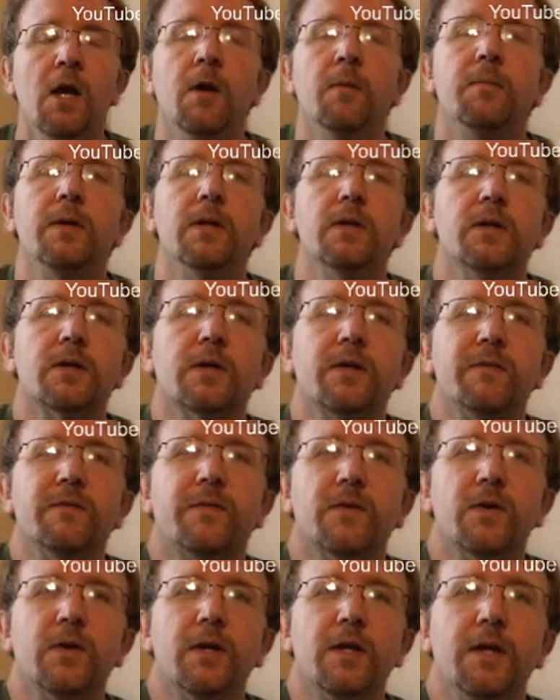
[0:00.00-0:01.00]
Be looking
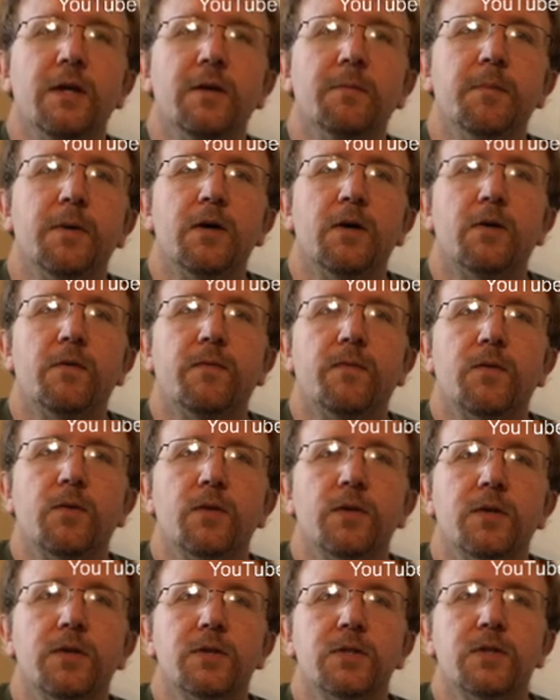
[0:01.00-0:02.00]
for an email for
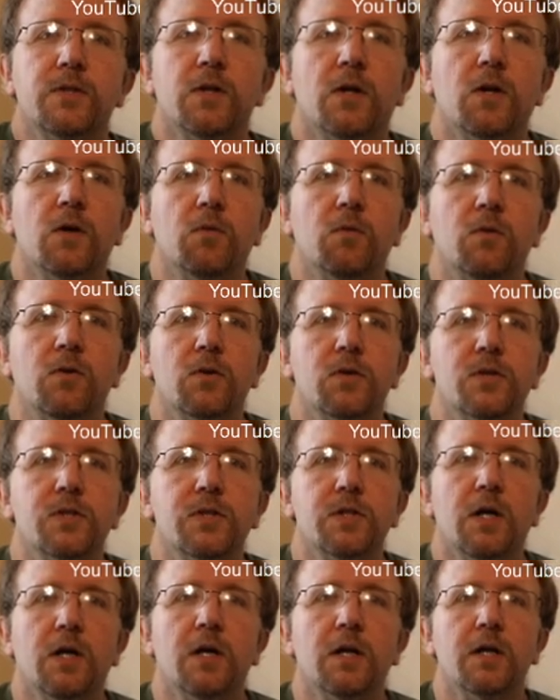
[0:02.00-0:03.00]
the Star Wars
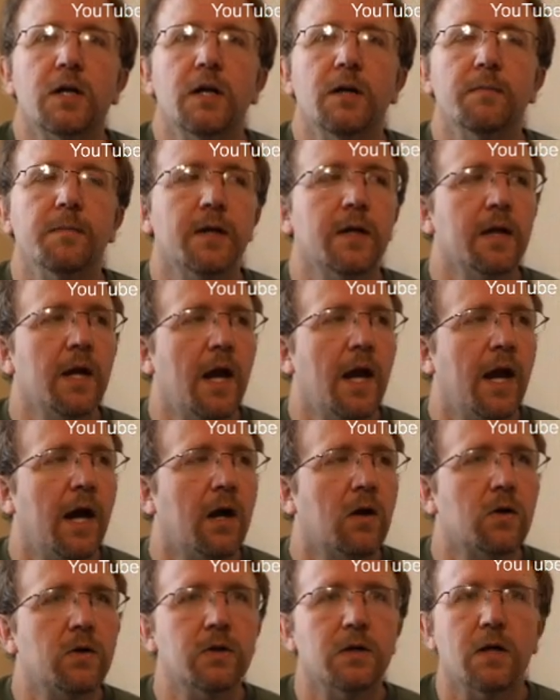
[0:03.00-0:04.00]
song coming
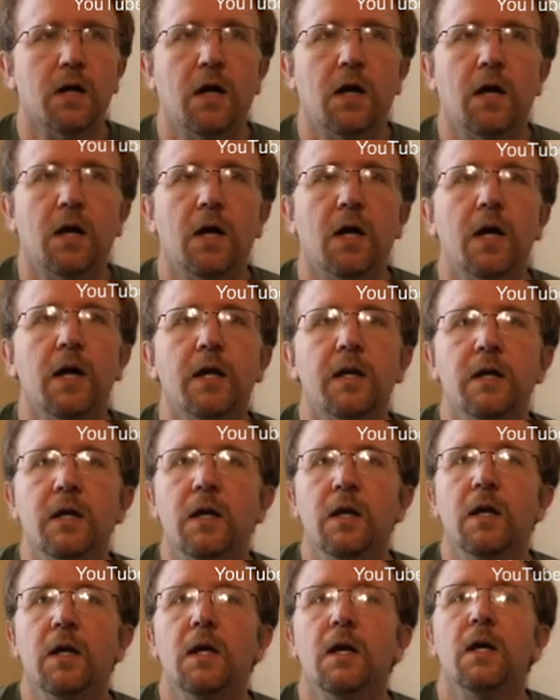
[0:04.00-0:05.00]
out on
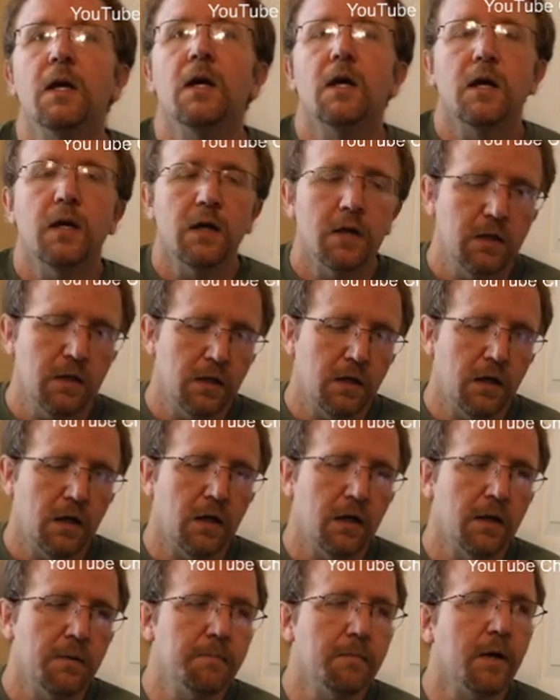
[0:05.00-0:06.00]

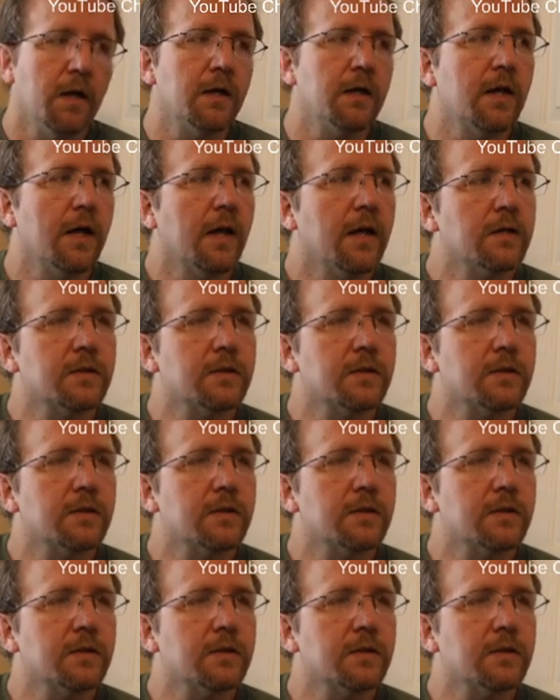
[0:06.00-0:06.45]
Monday.